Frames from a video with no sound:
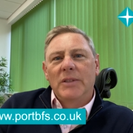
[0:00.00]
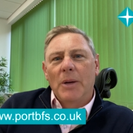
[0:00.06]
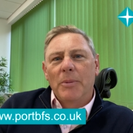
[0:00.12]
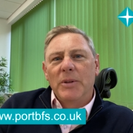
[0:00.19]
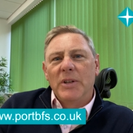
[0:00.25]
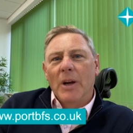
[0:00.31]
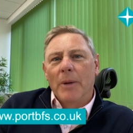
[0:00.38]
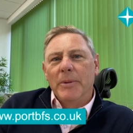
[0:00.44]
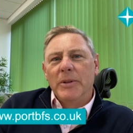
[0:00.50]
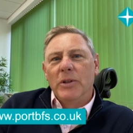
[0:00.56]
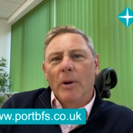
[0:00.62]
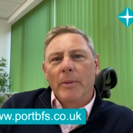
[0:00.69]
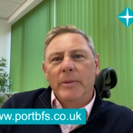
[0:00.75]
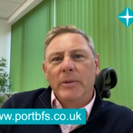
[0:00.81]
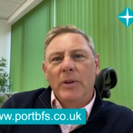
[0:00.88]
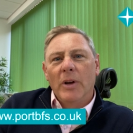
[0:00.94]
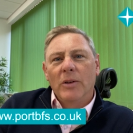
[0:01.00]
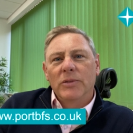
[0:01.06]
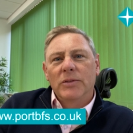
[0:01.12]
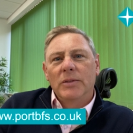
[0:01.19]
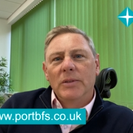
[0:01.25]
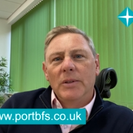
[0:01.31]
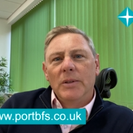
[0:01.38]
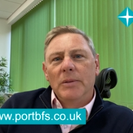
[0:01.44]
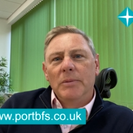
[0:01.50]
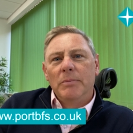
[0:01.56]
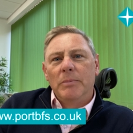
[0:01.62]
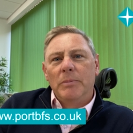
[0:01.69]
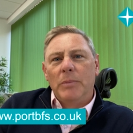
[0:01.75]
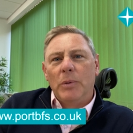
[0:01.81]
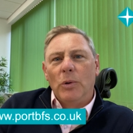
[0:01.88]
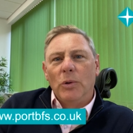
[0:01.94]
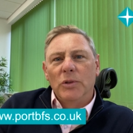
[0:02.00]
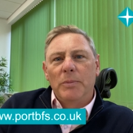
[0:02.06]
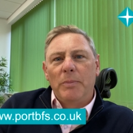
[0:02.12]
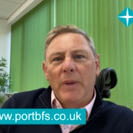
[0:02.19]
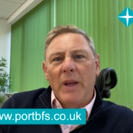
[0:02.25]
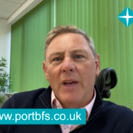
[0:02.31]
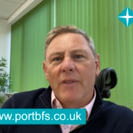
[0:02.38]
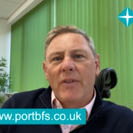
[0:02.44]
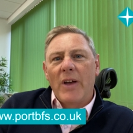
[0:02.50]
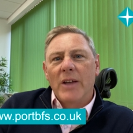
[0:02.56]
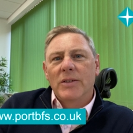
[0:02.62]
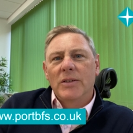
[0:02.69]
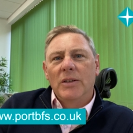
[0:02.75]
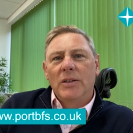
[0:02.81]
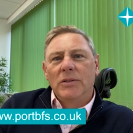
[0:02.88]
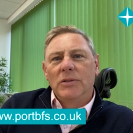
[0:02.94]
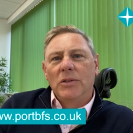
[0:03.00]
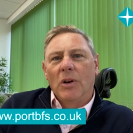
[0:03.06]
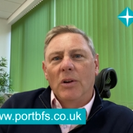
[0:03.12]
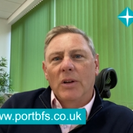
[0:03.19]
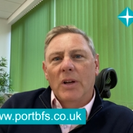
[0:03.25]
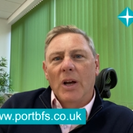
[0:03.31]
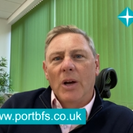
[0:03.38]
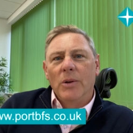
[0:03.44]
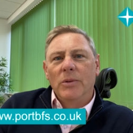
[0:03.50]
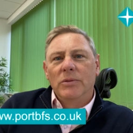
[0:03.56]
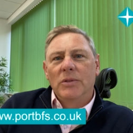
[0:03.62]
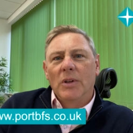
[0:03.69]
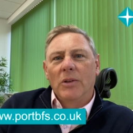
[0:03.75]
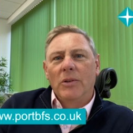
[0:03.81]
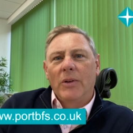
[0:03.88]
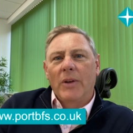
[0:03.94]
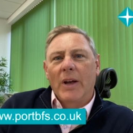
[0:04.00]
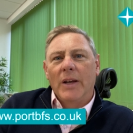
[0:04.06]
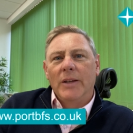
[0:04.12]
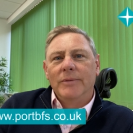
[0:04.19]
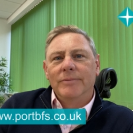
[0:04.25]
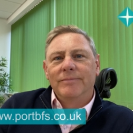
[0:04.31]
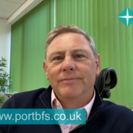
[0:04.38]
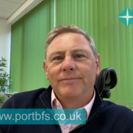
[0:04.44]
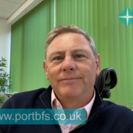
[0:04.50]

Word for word: www.portbfs.co.uk.